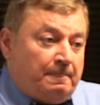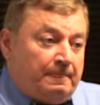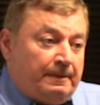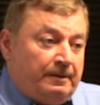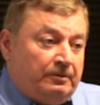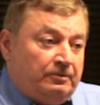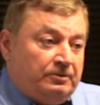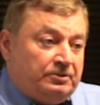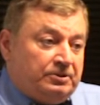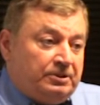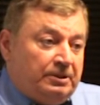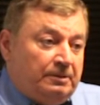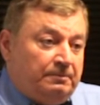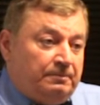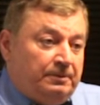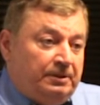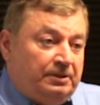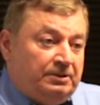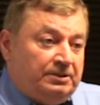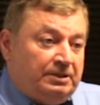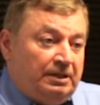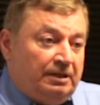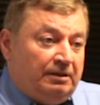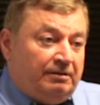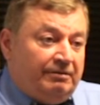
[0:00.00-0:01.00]
would say,
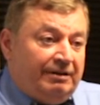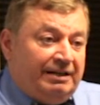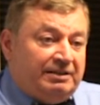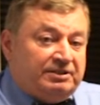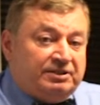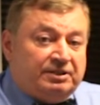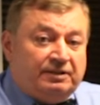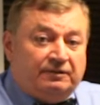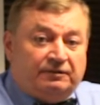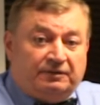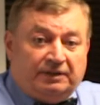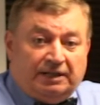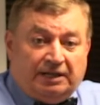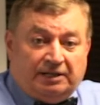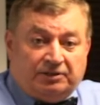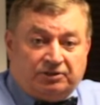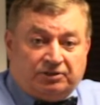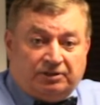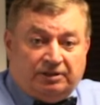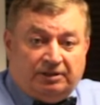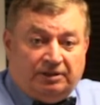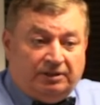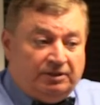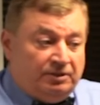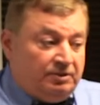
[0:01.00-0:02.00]
pretty aggressive
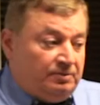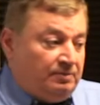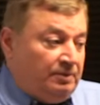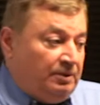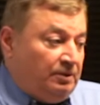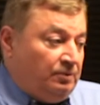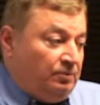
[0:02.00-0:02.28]
nationalism.